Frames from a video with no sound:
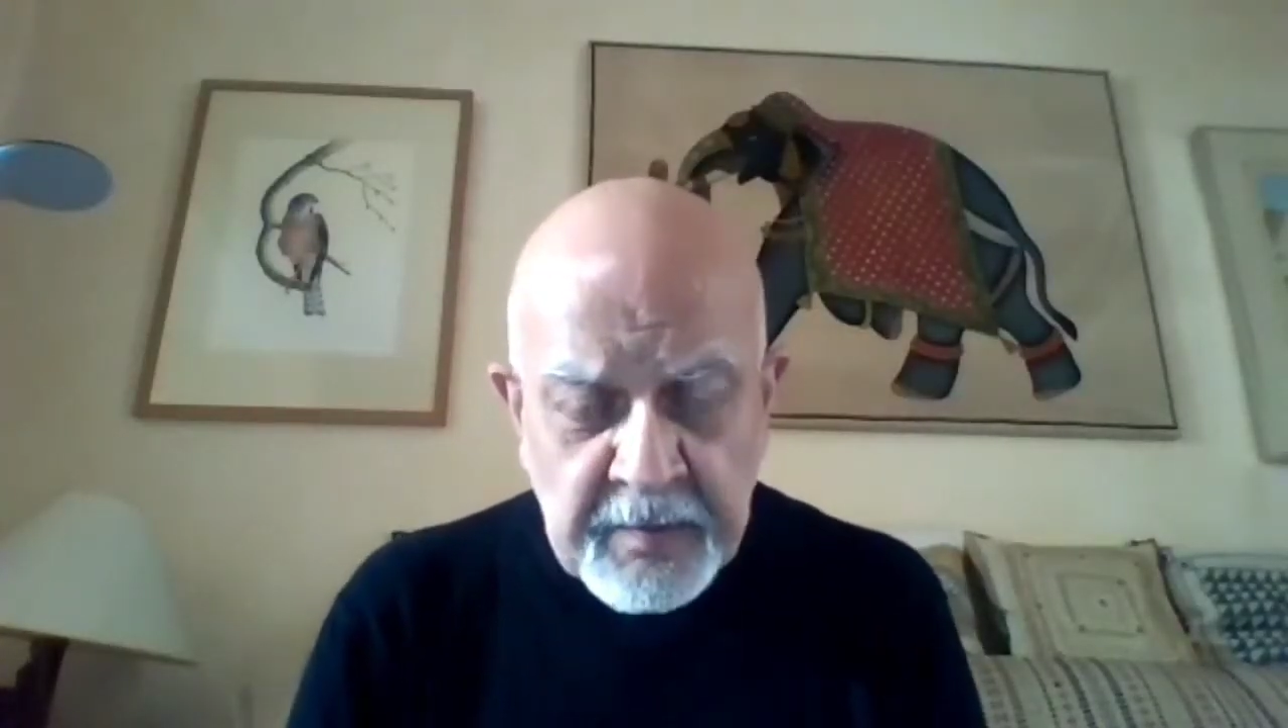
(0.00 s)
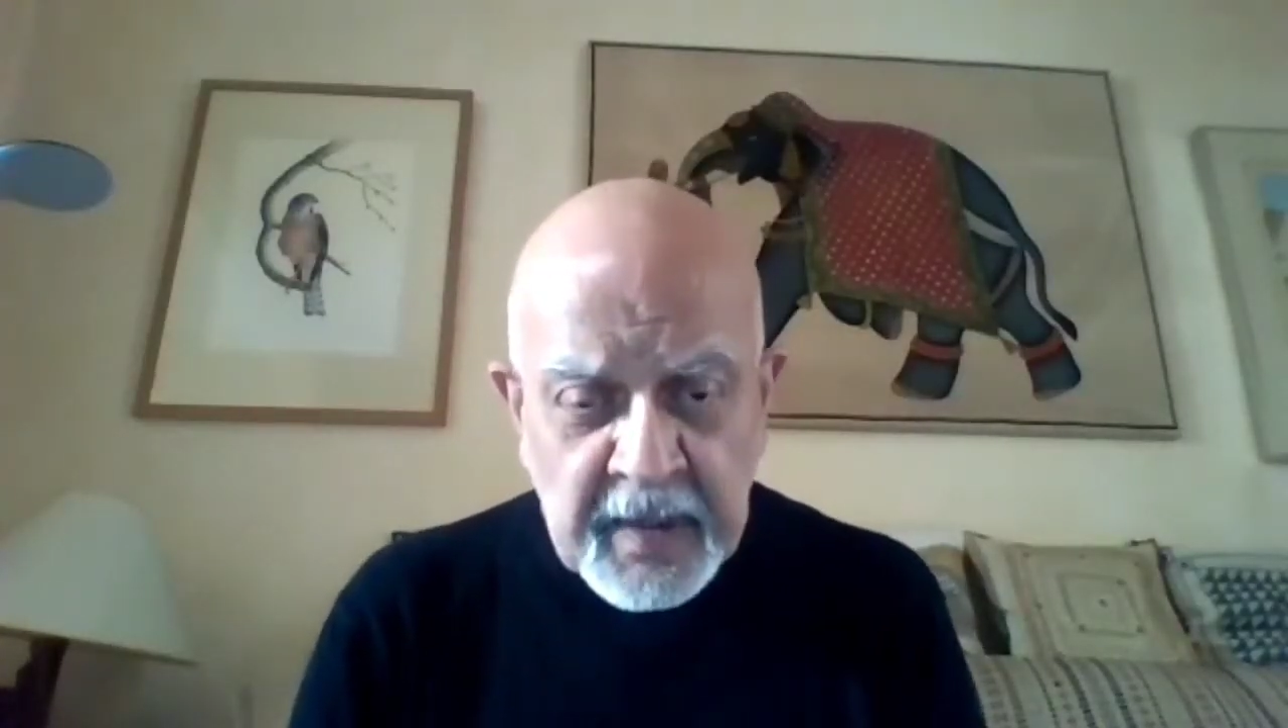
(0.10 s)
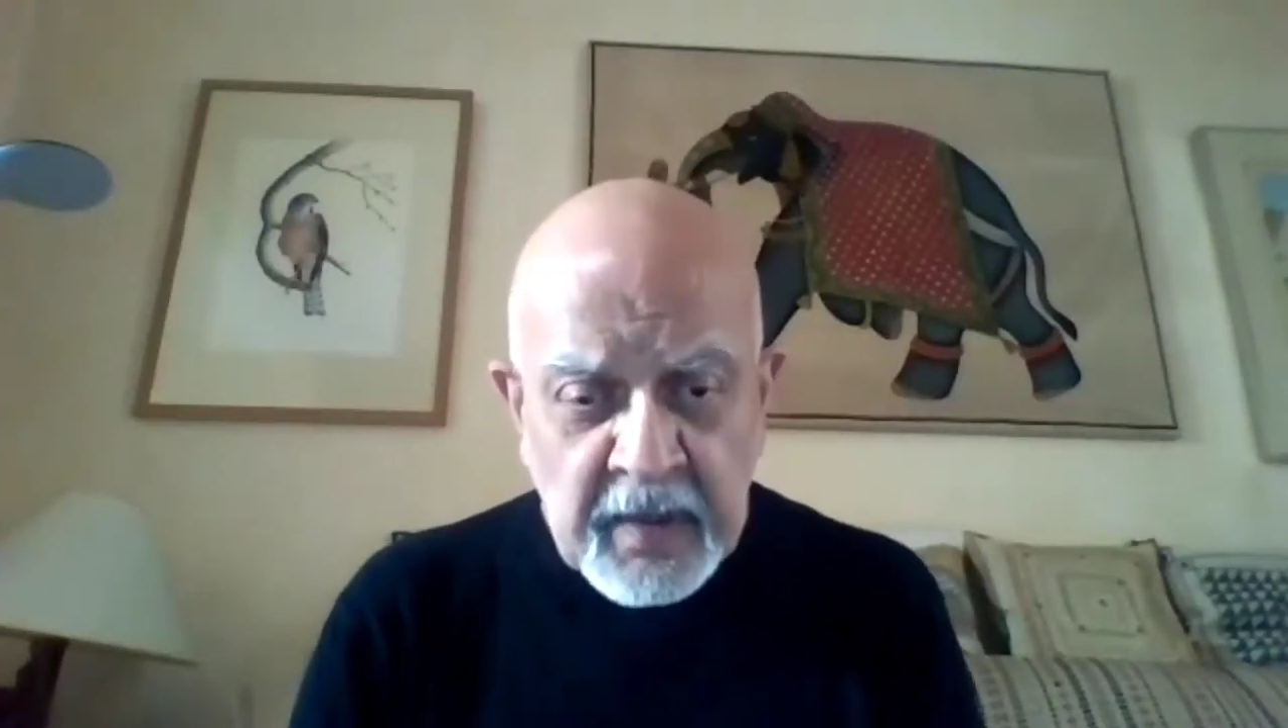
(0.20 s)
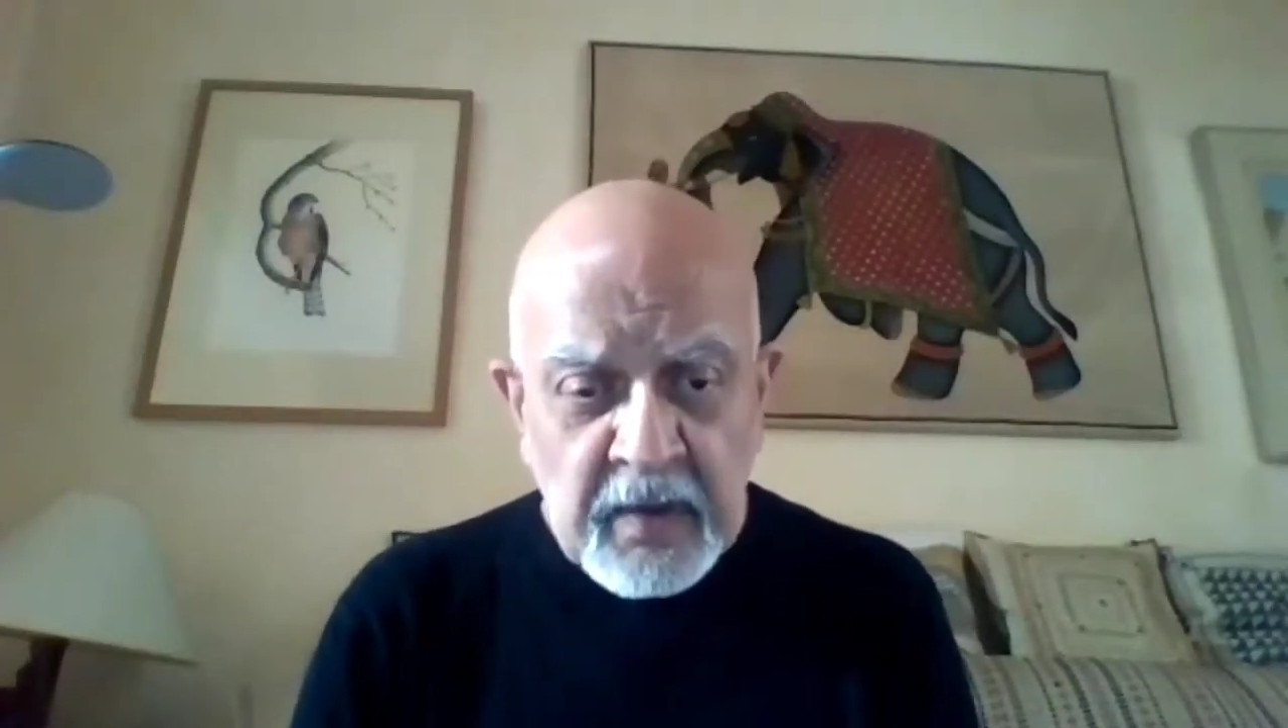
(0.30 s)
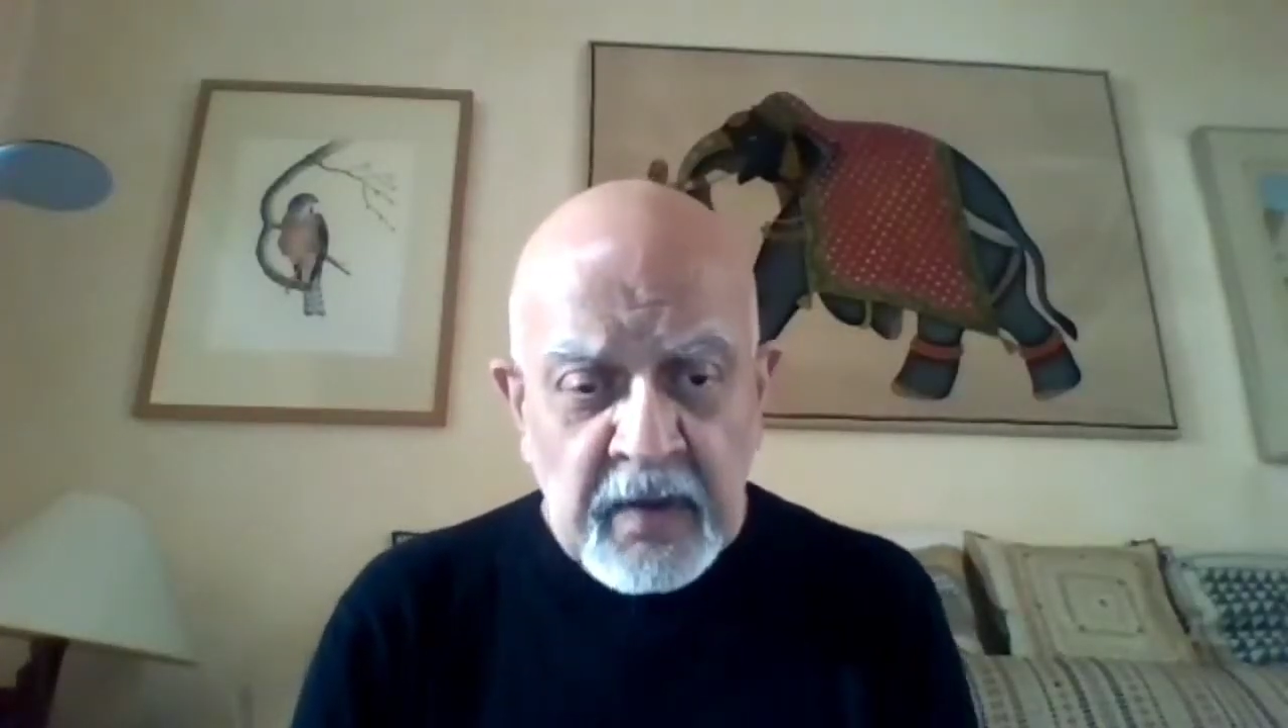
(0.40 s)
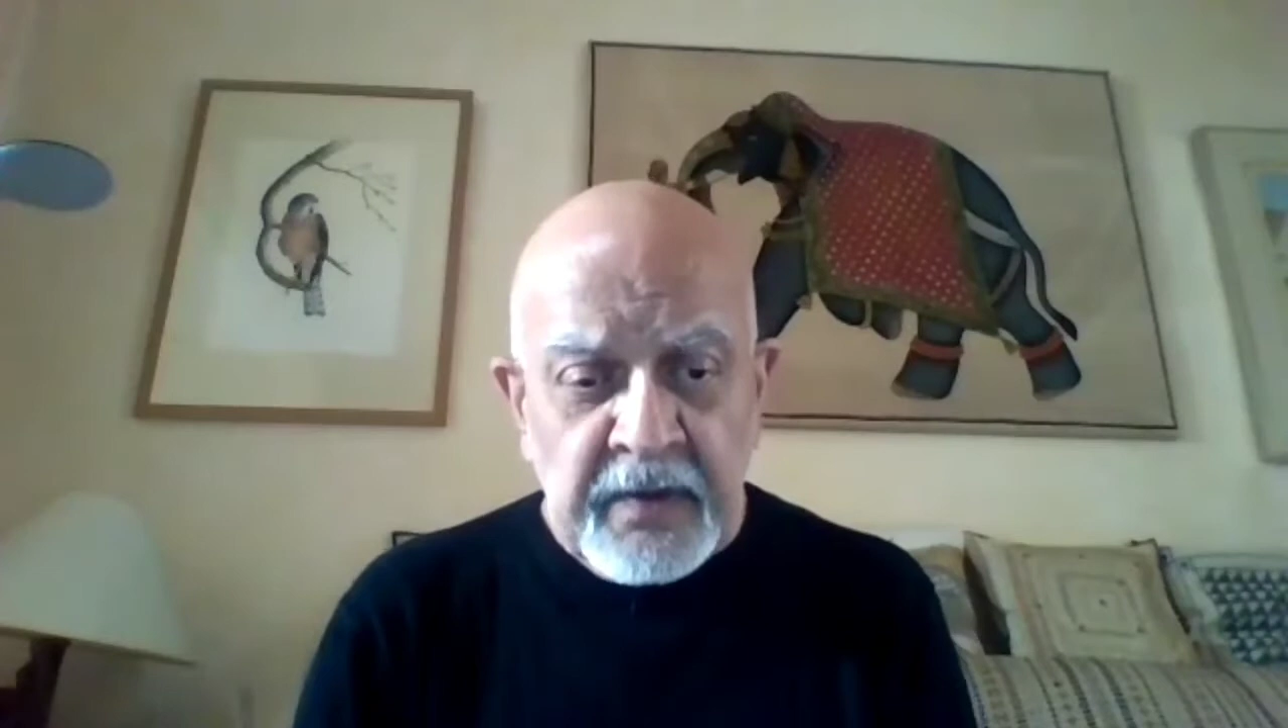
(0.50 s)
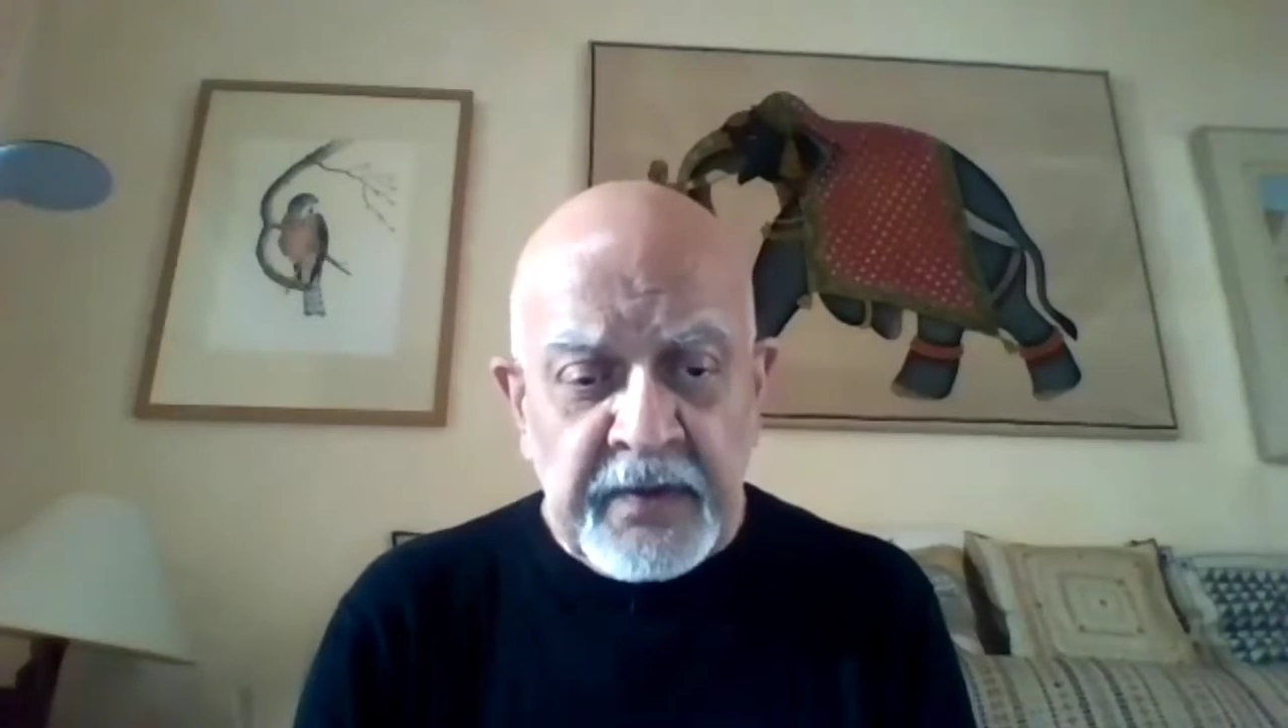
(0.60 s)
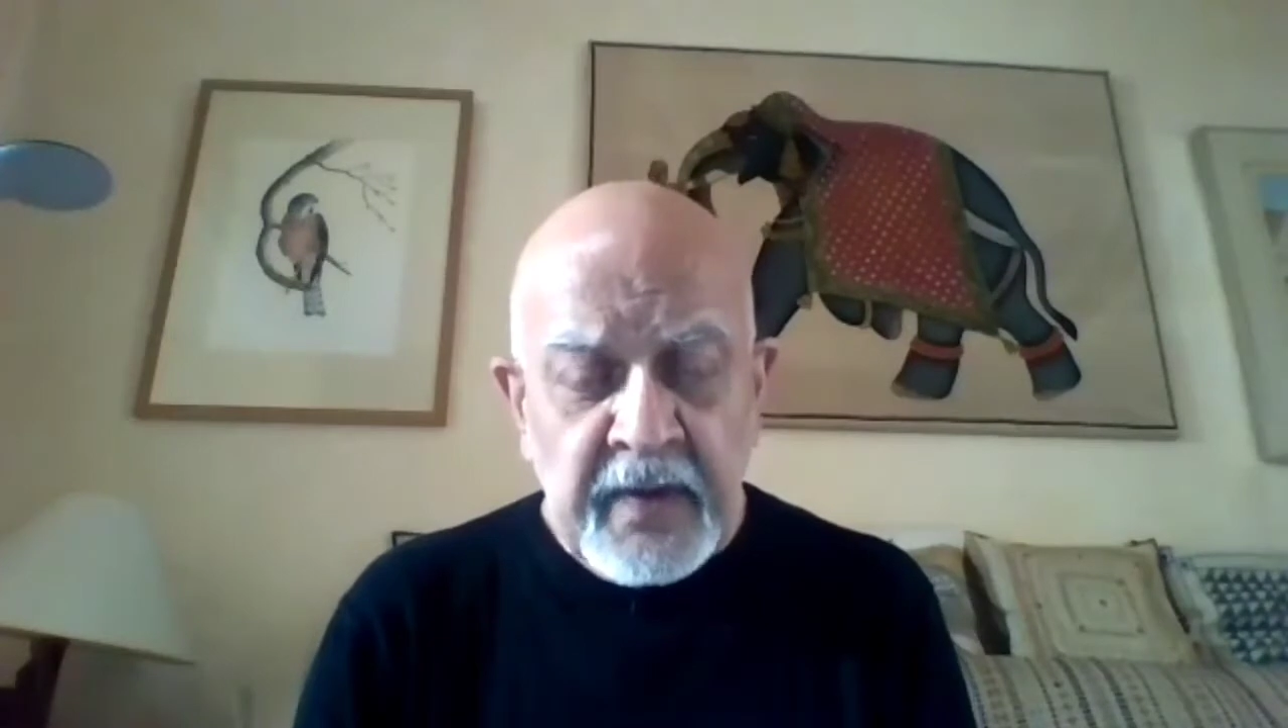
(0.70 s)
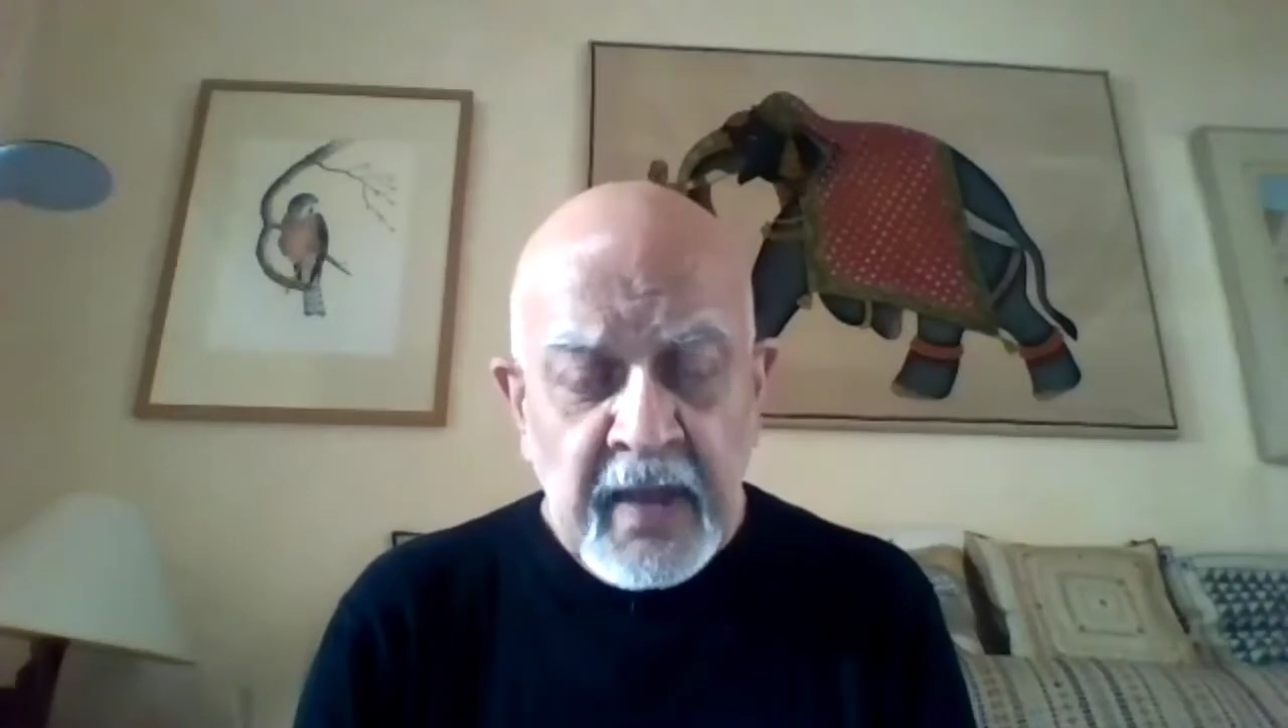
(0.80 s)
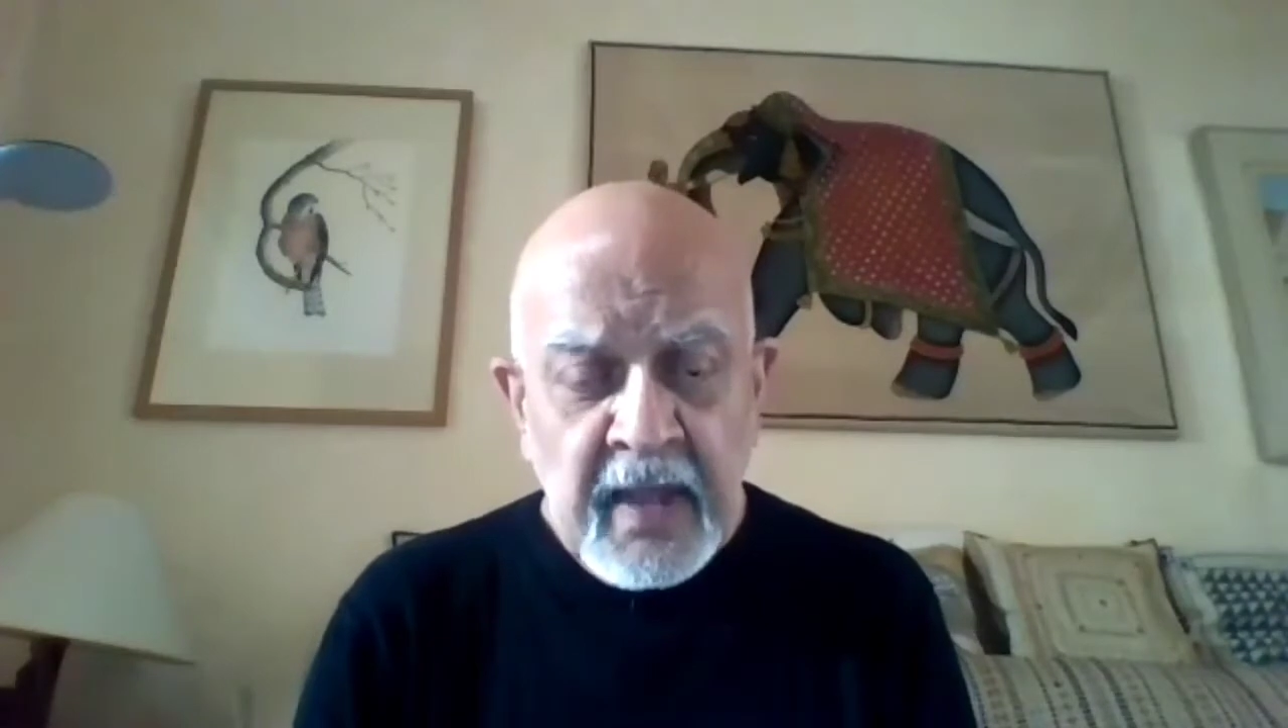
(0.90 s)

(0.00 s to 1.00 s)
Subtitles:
because